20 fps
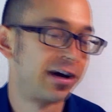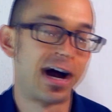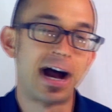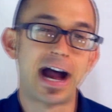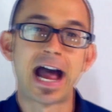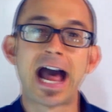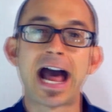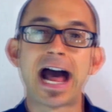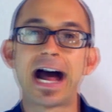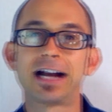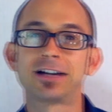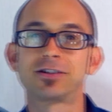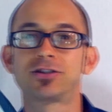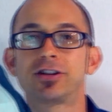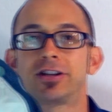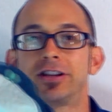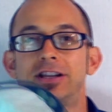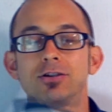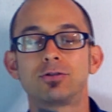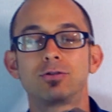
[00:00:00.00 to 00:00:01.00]
a hat
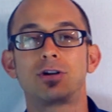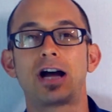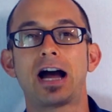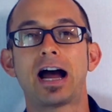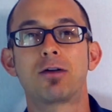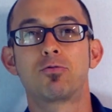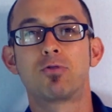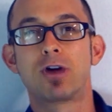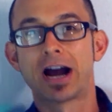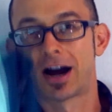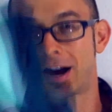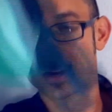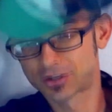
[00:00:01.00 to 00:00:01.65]
that I wear